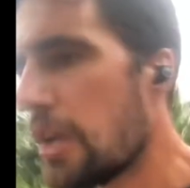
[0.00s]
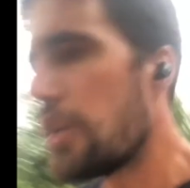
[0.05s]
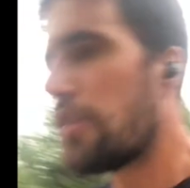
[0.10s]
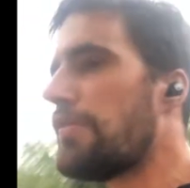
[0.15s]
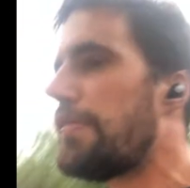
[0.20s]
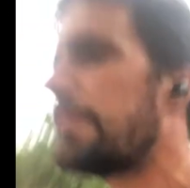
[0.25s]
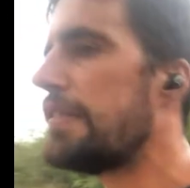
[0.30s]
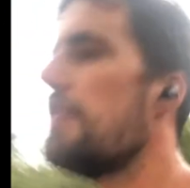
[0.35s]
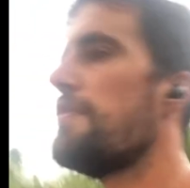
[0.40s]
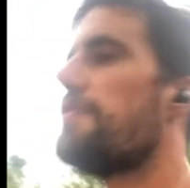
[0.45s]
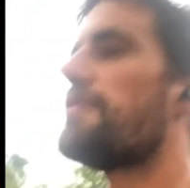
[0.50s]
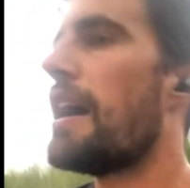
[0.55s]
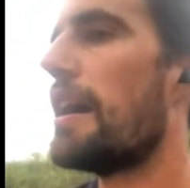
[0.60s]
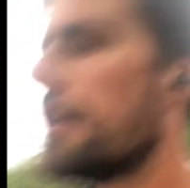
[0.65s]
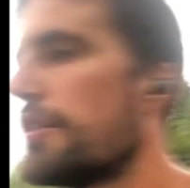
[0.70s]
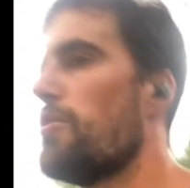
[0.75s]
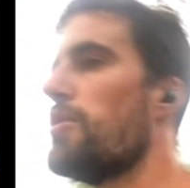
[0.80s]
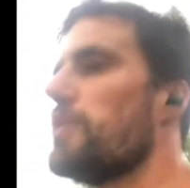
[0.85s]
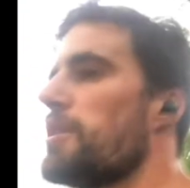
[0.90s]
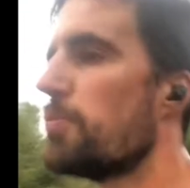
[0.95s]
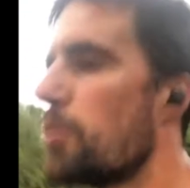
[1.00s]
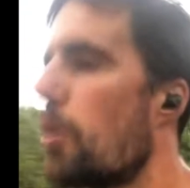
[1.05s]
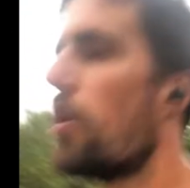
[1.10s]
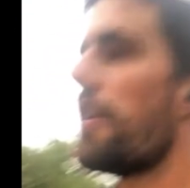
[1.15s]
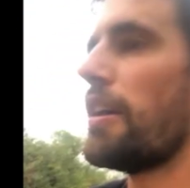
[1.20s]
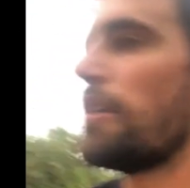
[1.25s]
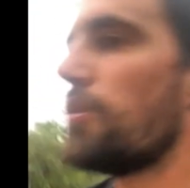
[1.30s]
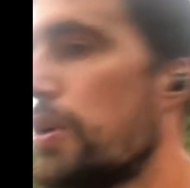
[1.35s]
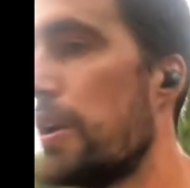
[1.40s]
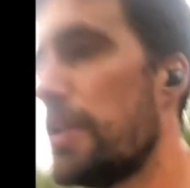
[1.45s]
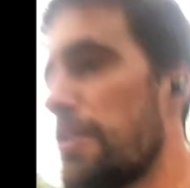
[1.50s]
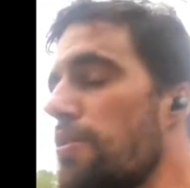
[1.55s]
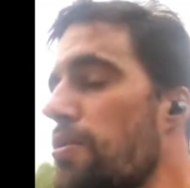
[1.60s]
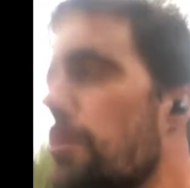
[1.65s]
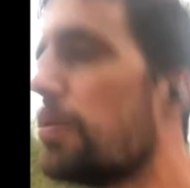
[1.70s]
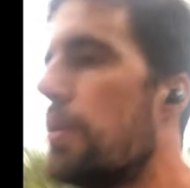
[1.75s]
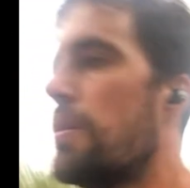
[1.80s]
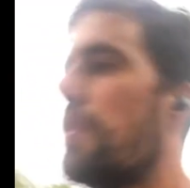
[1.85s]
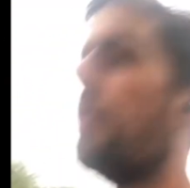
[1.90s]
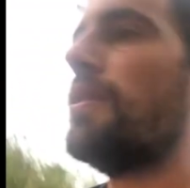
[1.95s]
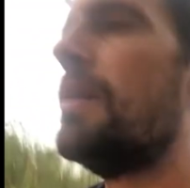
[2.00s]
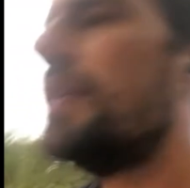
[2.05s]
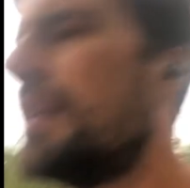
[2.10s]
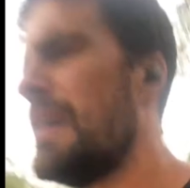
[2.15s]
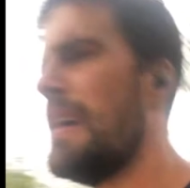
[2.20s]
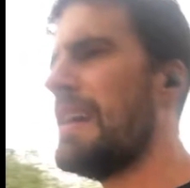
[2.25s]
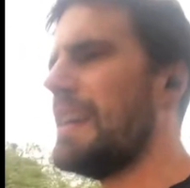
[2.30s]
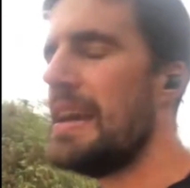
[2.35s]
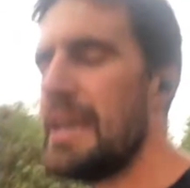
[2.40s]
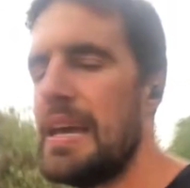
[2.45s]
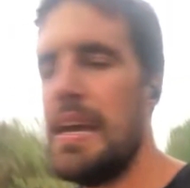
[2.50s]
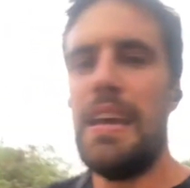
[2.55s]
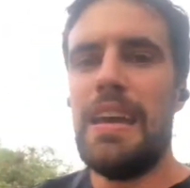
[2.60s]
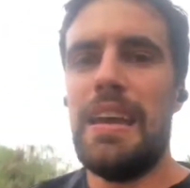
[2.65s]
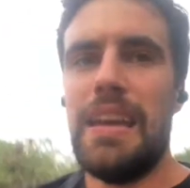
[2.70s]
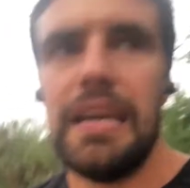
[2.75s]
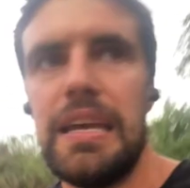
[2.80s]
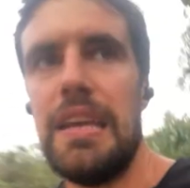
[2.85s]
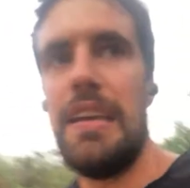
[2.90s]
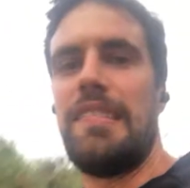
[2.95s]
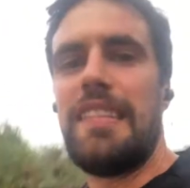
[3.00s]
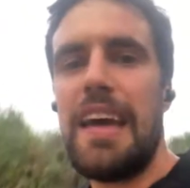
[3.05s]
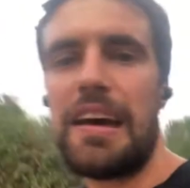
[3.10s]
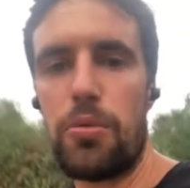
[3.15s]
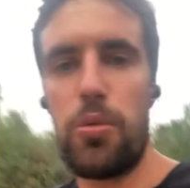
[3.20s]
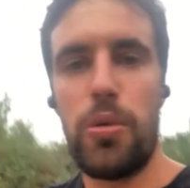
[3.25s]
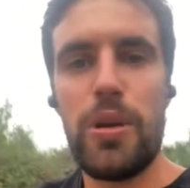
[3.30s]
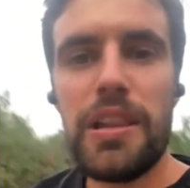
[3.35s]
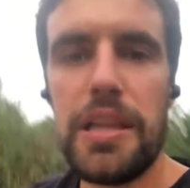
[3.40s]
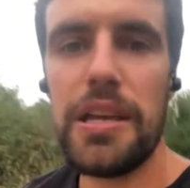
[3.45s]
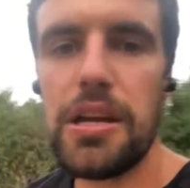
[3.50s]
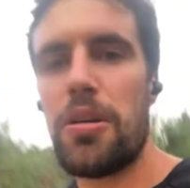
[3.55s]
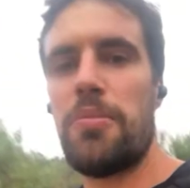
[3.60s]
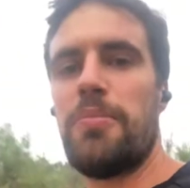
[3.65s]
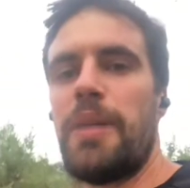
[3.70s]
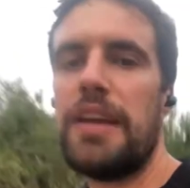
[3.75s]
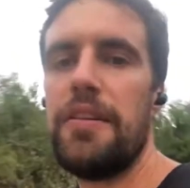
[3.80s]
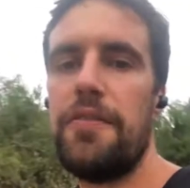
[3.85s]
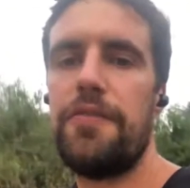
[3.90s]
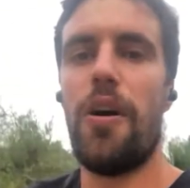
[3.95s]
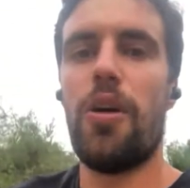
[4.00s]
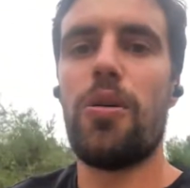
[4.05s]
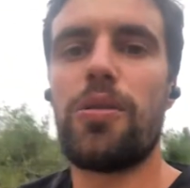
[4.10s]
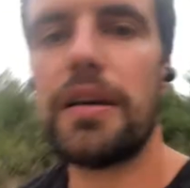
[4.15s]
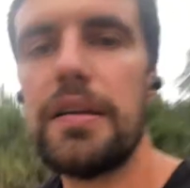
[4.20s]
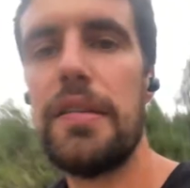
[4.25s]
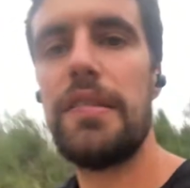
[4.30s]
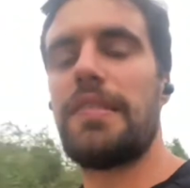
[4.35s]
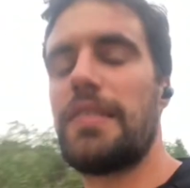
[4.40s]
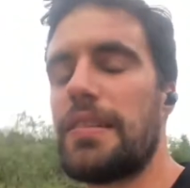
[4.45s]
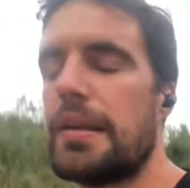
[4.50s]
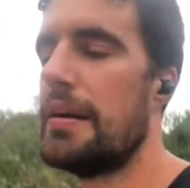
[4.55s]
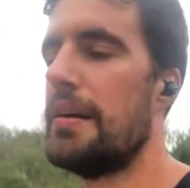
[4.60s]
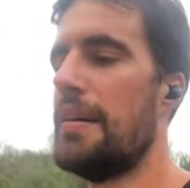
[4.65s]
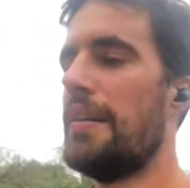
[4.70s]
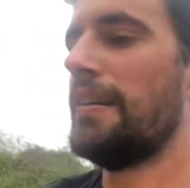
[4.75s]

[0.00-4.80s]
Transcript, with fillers: to see if they are doing more than we do. Is that really our main focus?